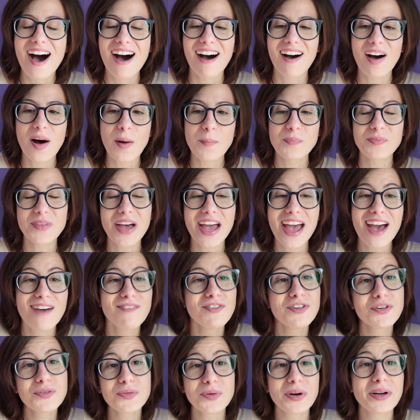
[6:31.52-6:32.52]
I
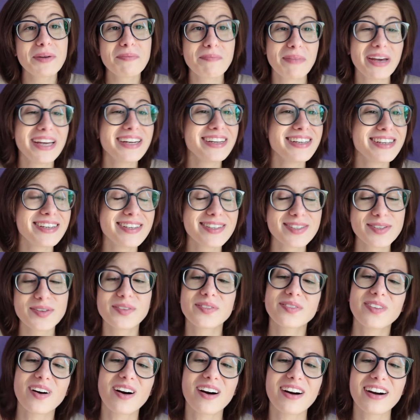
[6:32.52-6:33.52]
haven't read many so
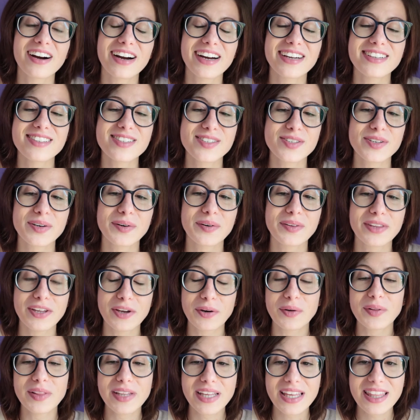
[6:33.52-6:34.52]
far, and so the
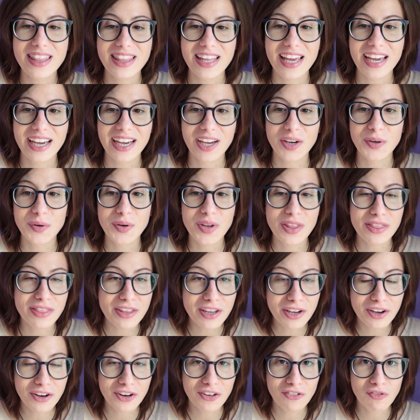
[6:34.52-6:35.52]
only thing I could
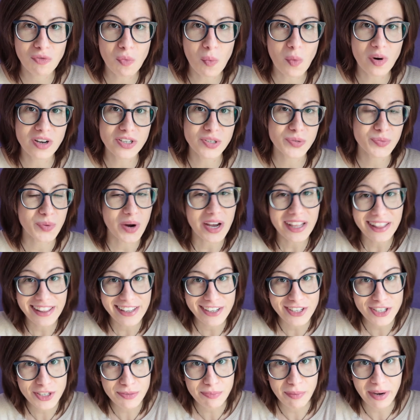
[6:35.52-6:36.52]
think of was
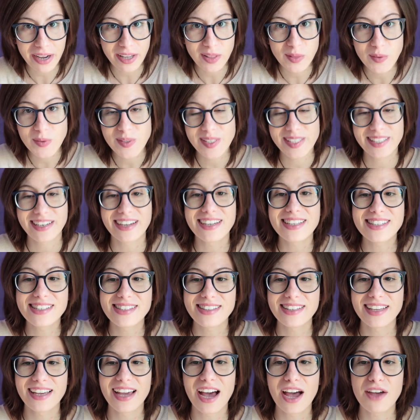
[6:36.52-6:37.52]
Relish by Lucy
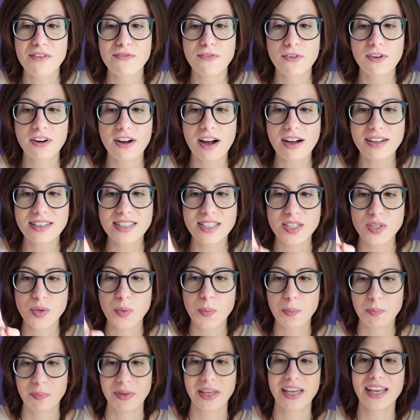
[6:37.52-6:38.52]
Knisley. I forgot to
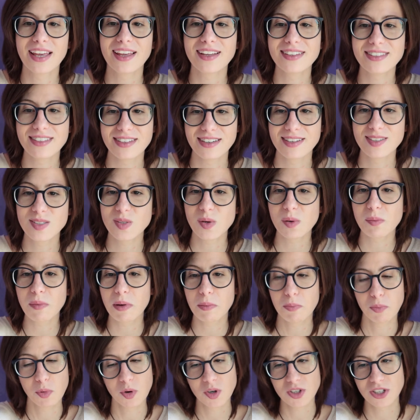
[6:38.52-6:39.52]
pick it. It's on my
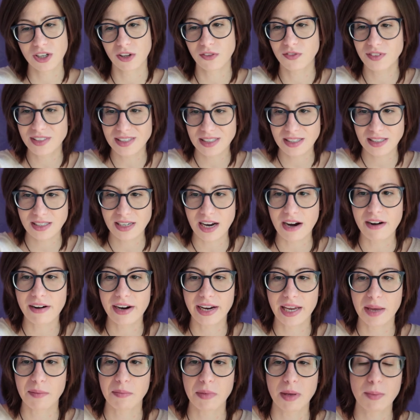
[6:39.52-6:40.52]
bookshelf. It's
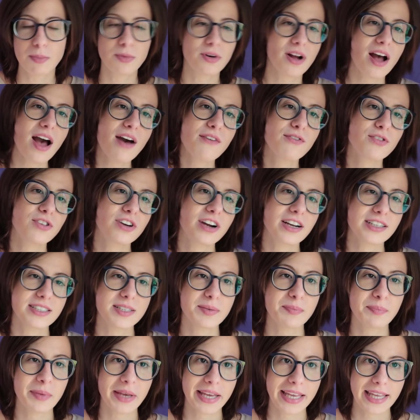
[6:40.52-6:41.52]
staring at me, but I forgot to
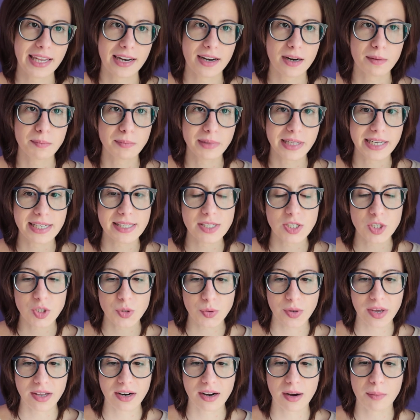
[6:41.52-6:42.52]
pick it and I'm lazy to
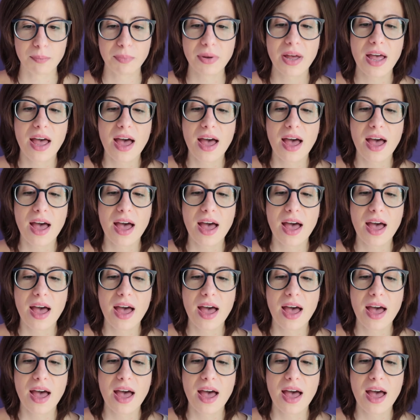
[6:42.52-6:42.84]
get up.